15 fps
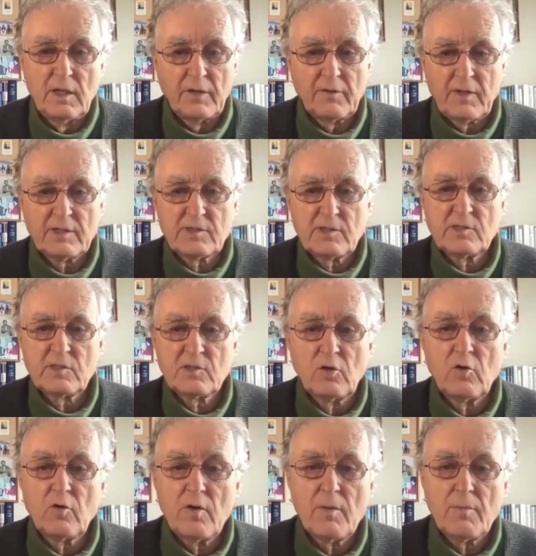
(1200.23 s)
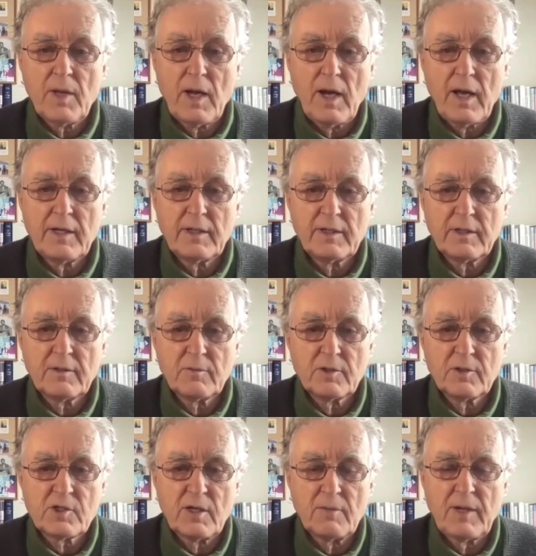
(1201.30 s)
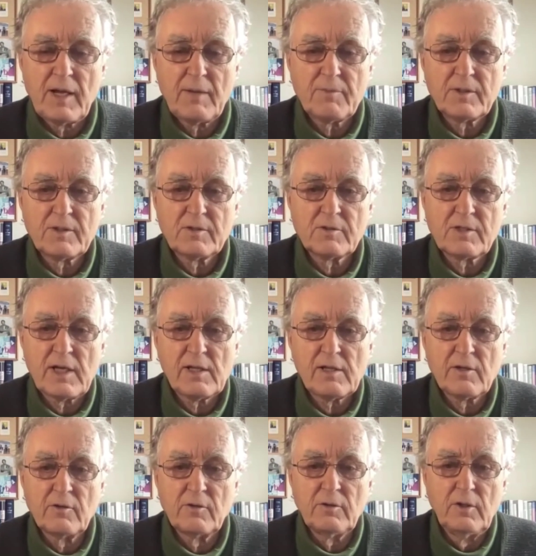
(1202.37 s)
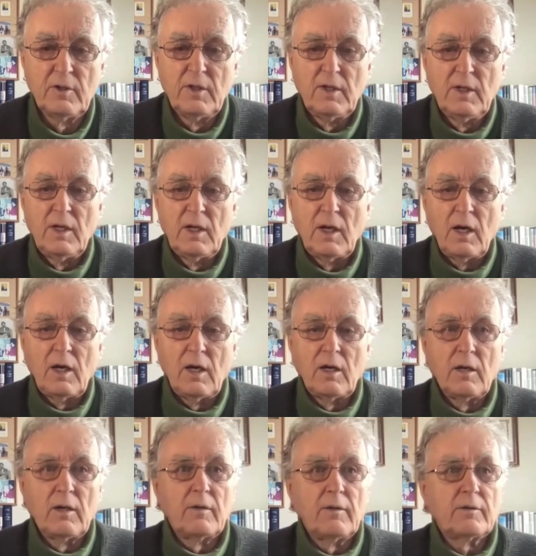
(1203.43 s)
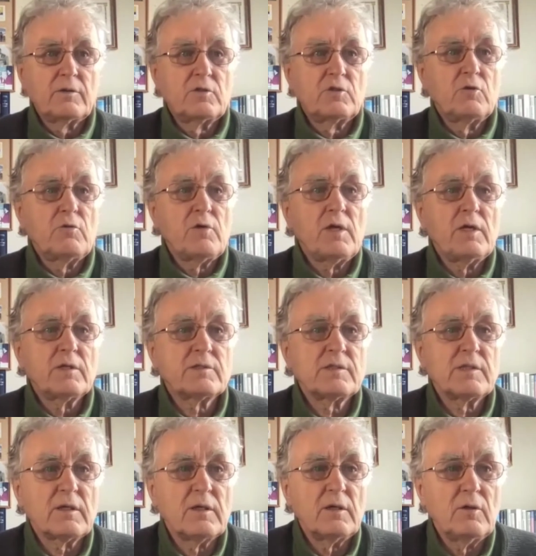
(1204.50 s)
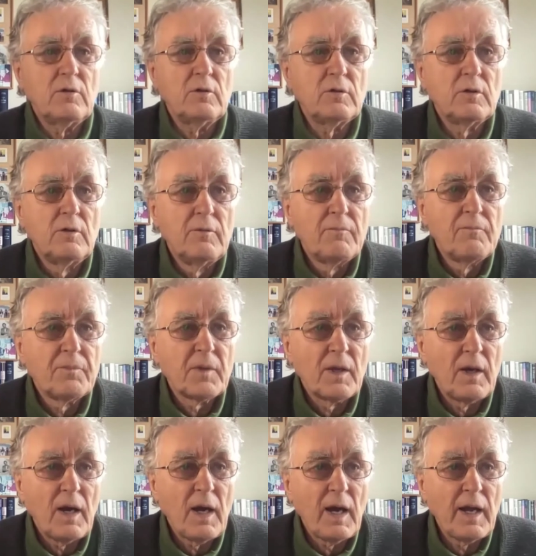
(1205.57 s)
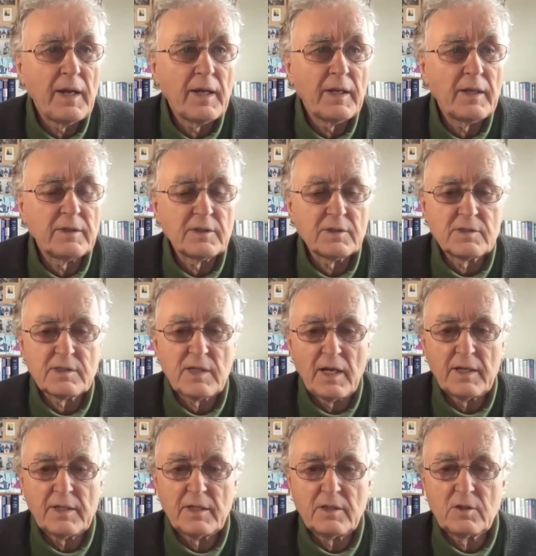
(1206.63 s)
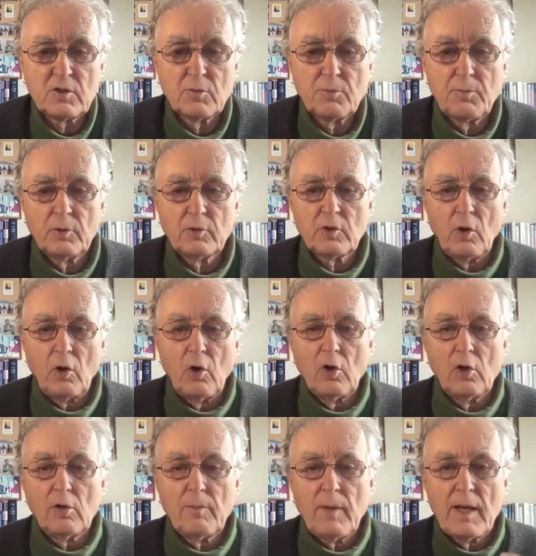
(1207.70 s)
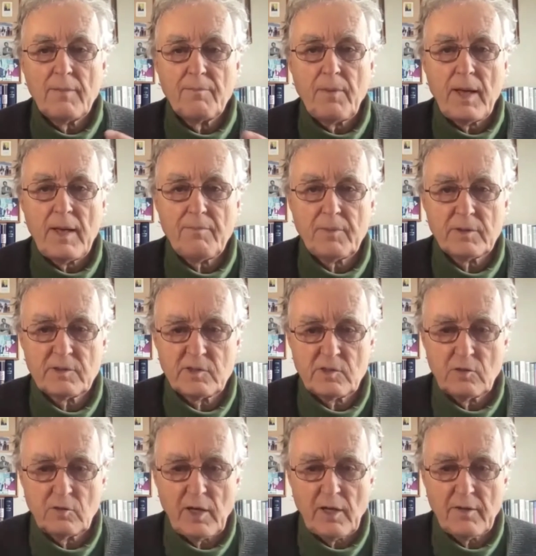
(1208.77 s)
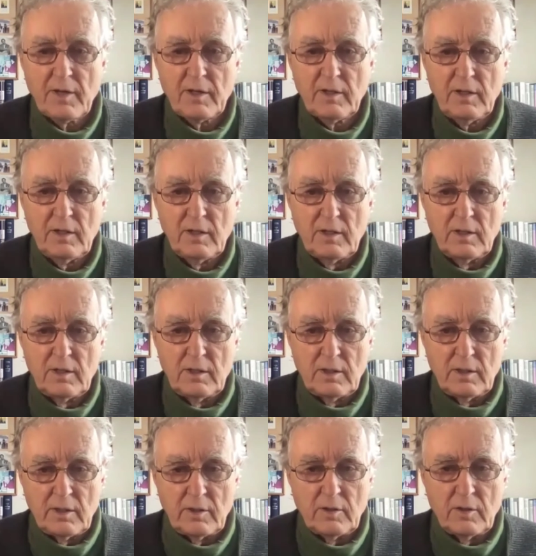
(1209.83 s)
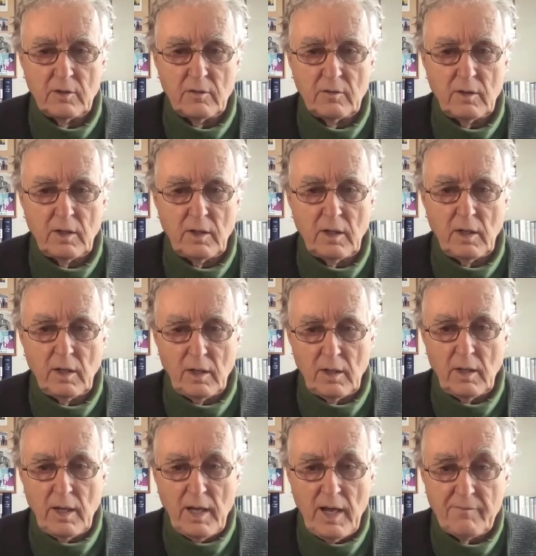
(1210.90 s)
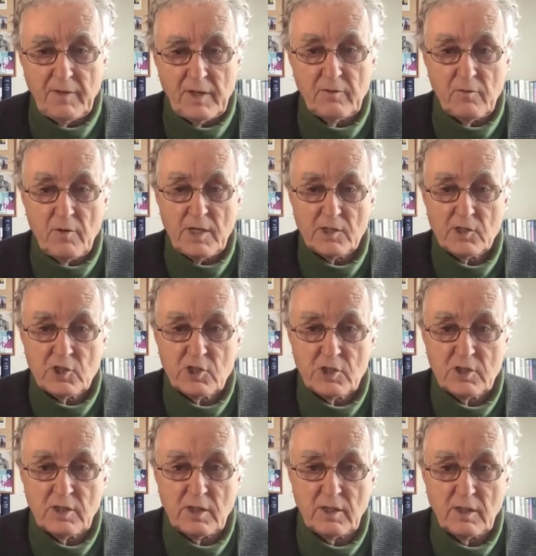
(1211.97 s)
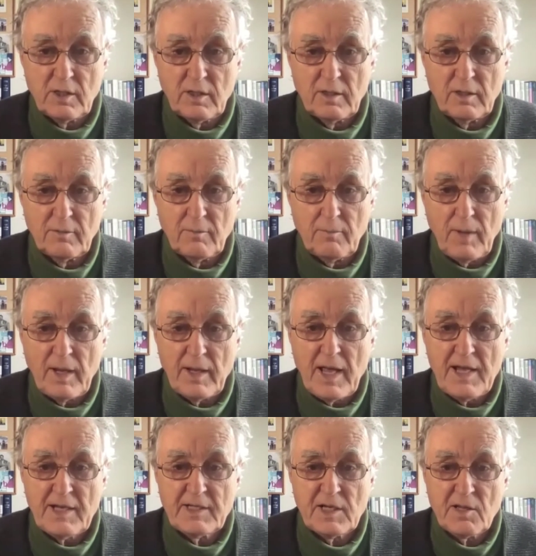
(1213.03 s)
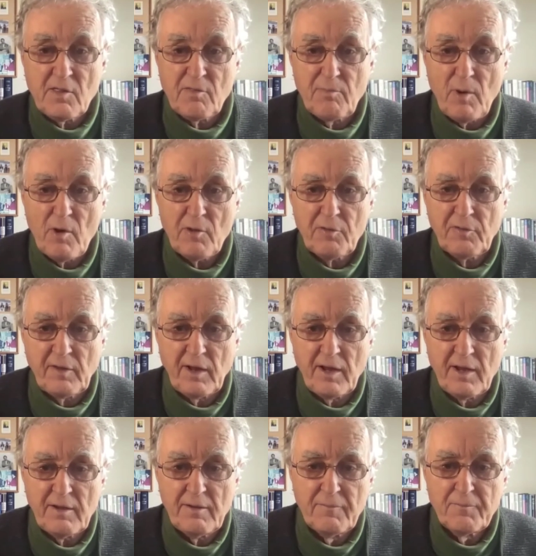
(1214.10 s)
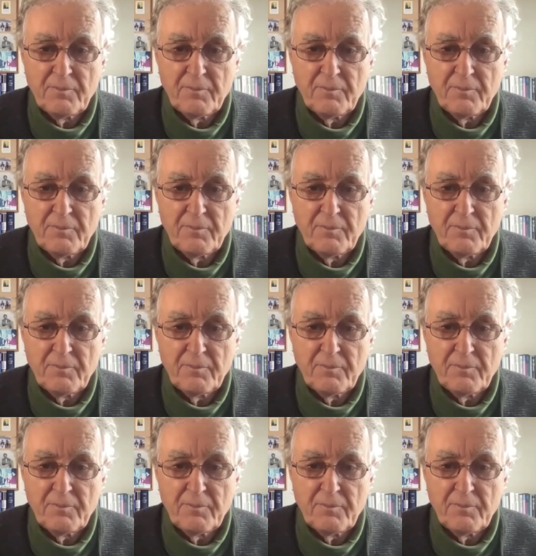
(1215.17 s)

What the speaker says: And there's a story behind it, which I'm happy to tell you. 2 years ago, I decided to put all my papers together, having reached my 80th birthday.